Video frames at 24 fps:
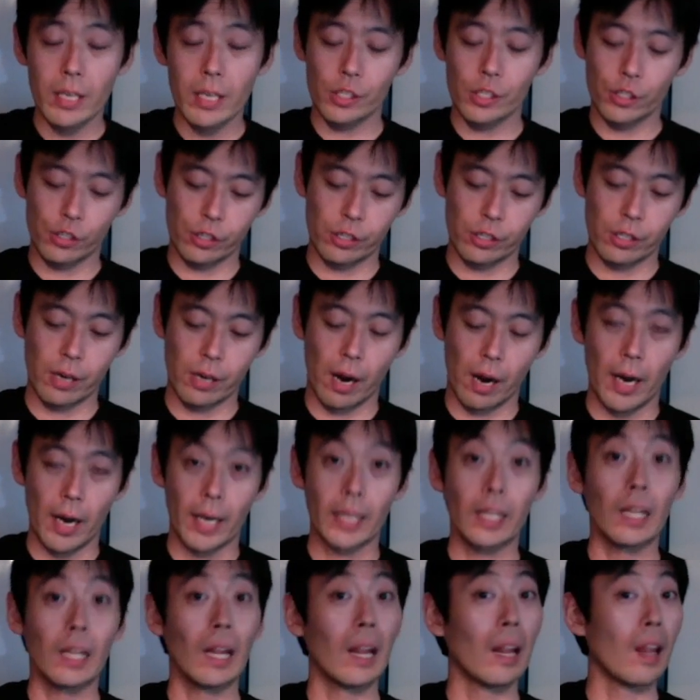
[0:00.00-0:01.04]
shinai,
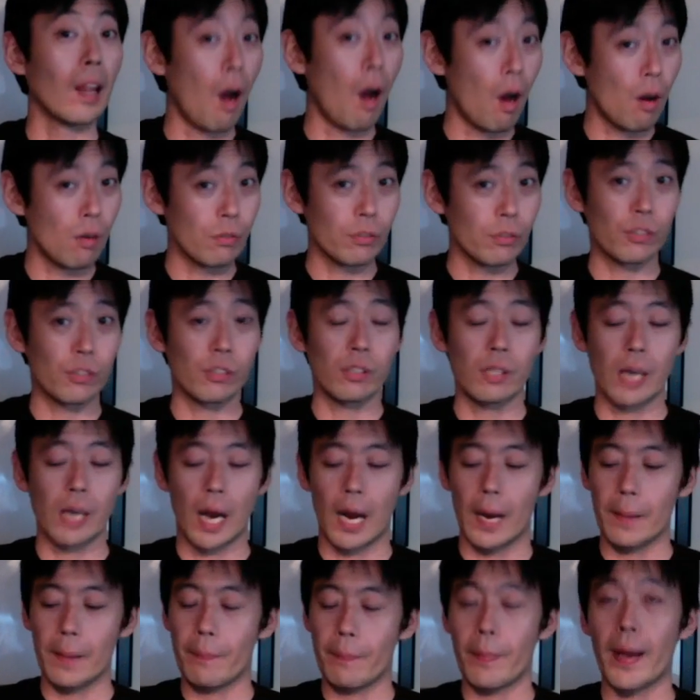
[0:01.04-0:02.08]
long
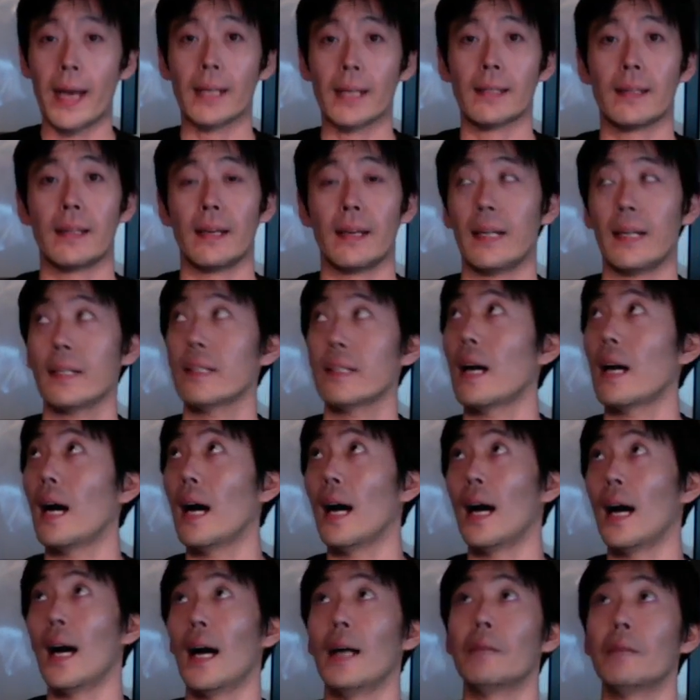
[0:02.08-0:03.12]
shinai back then,
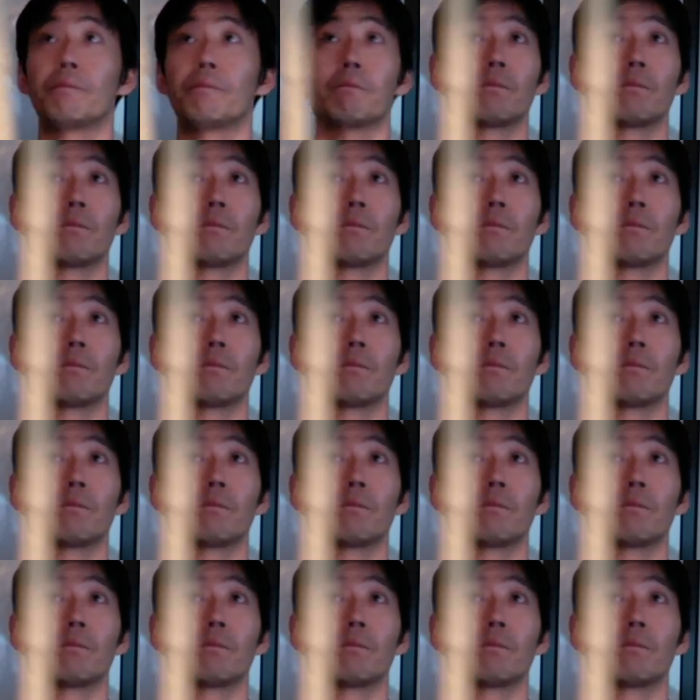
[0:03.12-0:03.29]
uh,